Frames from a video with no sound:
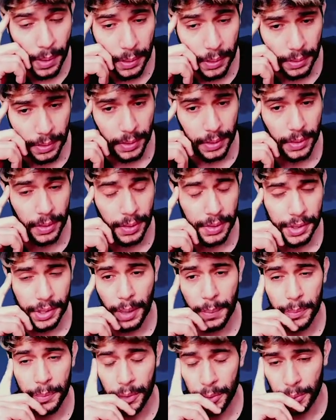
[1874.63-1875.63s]
the
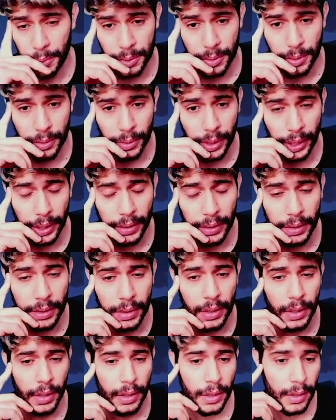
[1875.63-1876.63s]
Zapdos, okay,
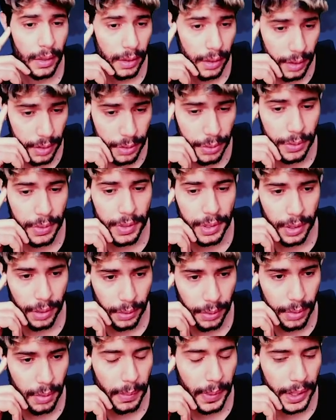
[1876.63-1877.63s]
into
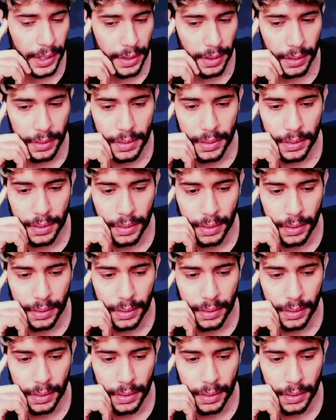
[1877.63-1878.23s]
Incineroar, makes sense.